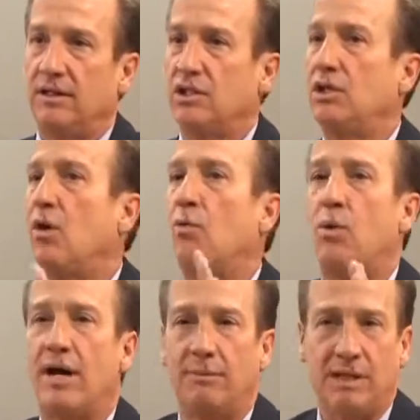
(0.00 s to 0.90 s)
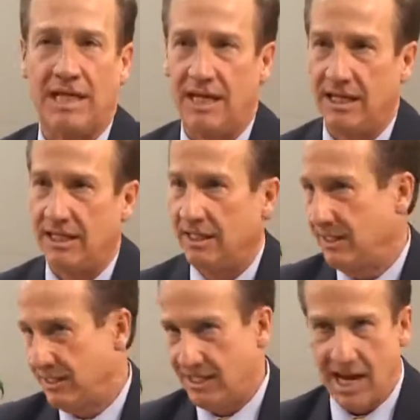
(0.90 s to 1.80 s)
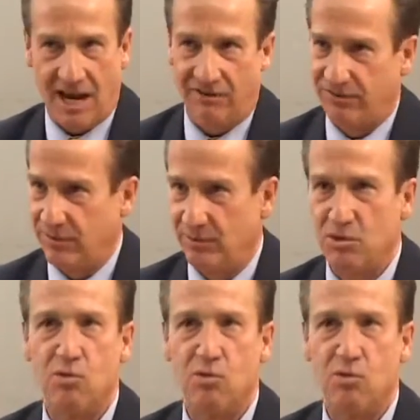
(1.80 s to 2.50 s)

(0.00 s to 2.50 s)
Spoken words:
So you don't want to be eating canned food.